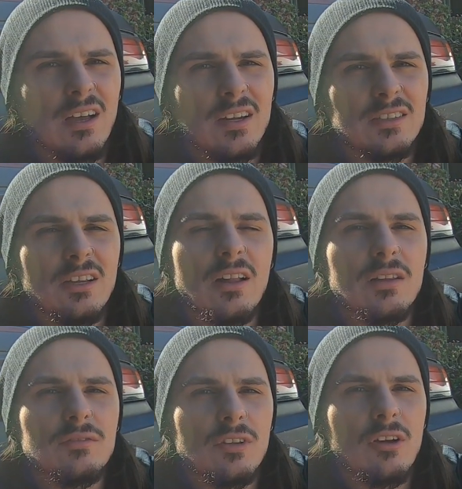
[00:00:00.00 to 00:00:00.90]
kind of style
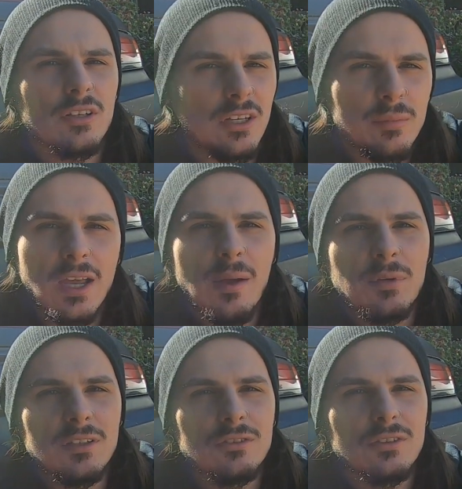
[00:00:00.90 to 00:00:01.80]
of vlogs, I'll be
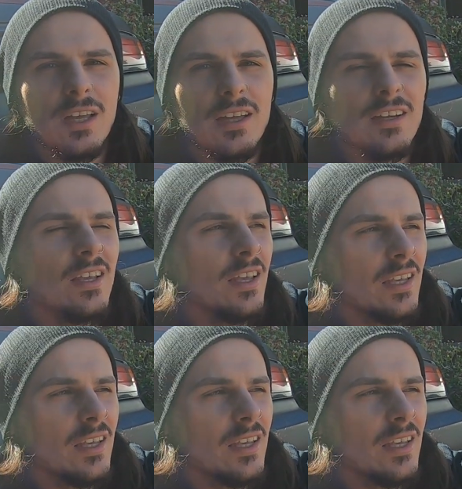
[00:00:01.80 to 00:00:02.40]
happy to do that.